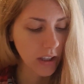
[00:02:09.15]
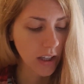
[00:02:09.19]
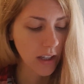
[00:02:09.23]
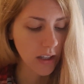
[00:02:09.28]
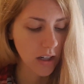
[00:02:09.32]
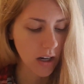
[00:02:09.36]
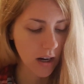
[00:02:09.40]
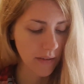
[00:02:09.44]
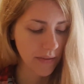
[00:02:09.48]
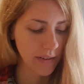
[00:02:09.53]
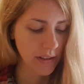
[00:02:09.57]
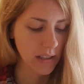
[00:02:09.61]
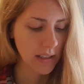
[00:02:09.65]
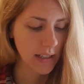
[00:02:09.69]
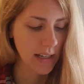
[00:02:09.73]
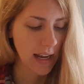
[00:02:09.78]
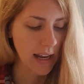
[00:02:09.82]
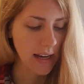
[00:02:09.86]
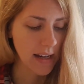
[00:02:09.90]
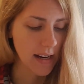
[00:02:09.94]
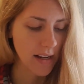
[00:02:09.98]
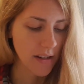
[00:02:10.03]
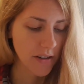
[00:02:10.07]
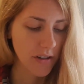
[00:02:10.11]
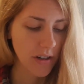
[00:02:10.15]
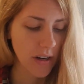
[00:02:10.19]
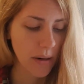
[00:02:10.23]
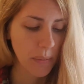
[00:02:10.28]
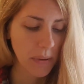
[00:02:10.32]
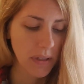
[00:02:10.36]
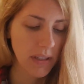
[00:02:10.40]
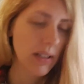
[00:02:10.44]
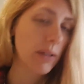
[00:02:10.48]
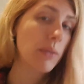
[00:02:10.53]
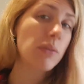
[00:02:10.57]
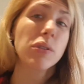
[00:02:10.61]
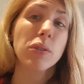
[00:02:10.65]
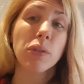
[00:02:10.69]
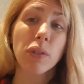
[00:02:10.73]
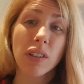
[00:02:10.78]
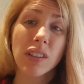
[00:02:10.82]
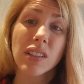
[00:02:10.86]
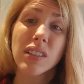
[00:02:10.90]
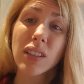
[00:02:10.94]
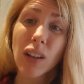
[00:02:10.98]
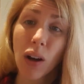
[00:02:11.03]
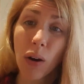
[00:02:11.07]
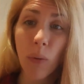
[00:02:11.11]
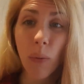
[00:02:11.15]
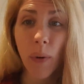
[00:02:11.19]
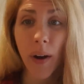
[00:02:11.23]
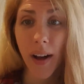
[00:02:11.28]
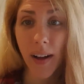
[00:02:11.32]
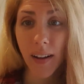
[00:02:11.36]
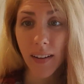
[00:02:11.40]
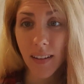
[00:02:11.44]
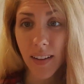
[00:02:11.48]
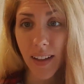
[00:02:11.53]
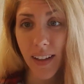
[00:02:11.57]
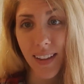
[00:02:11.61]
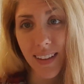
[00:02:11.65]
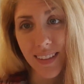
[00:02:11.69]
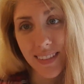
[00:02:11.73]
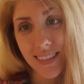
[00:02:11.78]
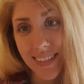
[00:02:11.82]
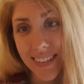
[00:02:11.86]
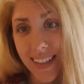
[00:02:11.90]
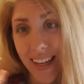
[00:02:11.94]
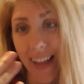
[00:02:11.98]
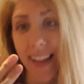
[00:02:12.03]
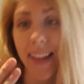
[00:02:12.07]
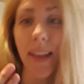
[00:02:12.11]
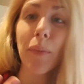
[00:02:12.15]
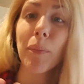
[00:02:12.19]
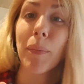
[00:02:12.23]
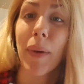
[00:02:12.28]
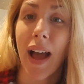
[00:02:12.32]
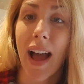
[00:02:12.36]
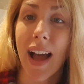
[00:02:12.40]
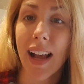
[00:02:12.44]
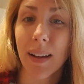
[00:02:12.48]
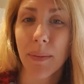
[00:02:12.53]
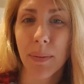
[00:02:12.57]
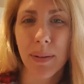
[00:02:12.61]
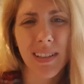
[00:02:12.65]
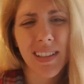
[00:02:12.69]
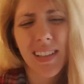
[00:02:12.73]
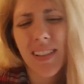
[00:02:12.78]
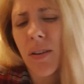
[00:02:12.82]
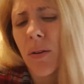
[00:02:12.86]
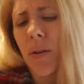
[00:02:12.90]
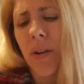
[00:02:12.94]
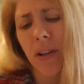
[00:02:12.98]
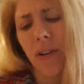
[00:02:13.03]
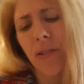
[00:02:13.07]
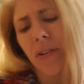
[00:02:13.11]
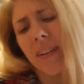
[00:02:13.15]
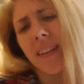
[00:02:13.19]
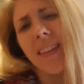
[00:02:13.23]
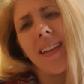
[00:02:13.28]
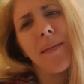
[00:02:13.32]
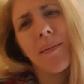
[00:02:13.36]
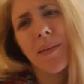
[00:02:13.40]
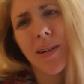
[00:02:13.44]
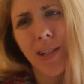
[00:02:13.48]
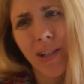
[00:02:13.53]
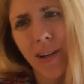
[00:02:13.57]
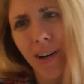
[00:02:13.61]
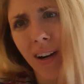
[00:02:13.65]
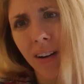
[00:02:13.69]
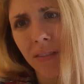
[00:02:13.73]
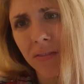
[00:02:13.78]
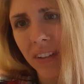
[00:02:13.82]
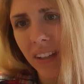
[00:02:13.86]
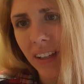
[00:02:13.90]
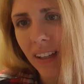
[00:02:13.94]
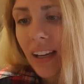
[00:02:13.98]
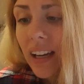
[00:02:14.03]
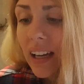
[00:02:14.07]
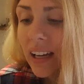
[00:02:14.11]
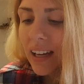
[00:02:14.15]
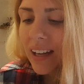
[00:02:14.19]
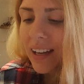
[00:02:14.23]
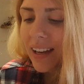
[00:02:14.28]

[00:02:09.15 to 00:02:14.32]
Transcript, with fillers: a lot of coffee today and yesterday, because I was doing so well, like scaling back, because I don't want to drink that much coffee.